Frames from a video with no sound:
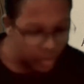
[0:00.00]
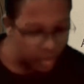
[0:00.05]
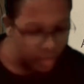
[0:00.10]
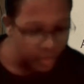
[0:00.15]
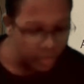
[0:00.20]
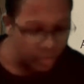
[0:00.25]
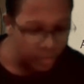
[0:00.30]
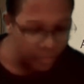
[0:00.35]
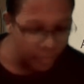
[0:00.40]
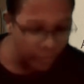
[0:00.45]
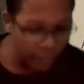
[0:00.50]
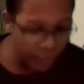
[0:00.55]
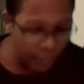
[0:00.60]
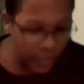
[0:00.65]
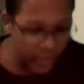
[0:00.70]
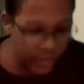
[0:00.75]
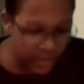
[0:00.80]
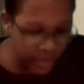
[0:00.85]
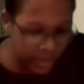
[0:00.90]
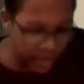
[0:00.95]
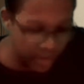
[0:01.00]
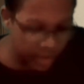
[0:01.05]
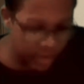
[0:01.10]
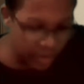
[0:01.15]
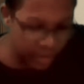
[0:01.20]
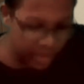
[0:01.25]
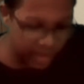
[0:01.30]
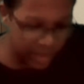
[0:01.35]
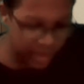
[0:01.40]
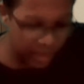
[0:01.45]
Don't foot
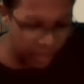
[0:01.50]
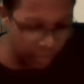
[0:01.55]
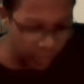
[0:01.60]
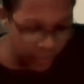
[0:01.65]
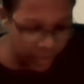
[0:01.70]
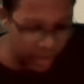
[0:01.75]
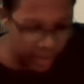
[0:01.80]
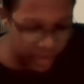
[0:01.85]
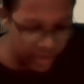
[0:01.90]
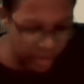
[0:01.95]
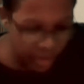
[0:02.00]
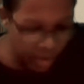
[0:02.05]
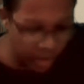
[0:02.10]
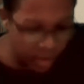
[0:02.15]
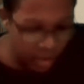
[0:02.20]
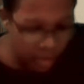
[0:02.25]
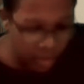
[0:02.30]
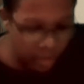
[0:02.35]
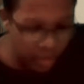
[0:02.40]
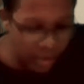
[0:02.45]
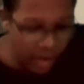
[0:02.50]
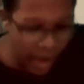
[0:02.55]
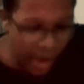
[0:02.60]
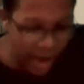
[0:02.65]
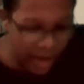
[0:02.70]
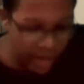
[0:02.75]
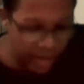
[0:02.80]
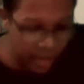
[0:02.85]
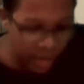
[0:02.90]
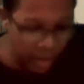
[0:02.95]
yourselves. It's all
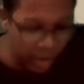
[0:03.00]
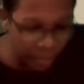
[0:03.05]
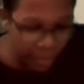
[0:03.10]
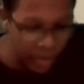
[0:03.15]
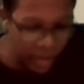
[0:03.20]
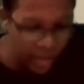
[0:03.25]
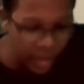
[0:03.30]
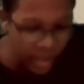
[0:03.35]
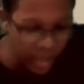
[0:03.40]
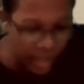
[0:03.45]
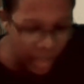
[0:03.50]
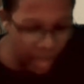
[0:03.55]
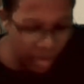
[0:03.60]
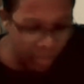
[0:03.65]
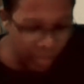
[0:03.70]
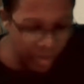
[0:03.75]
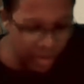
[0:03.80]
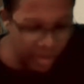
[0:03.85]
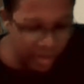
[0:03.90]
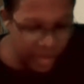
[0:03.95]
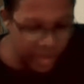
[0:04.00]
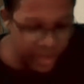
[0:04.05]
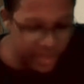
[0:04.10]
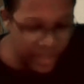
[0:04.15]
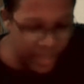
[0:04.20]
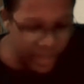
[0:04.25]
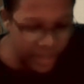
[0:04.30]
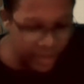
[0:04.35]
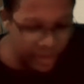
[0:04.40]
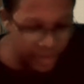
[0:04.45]
adding up. And one of these
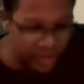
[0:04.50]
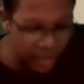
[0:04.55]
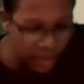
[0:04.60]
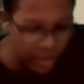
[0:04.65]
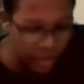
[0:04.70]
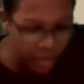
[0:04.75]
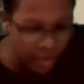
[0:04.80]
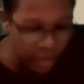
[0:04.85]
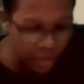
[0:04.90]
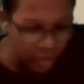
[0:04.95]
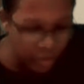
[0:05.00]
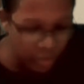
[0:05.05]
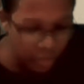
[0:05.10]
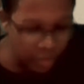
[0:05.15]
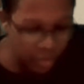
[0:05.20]
days, we're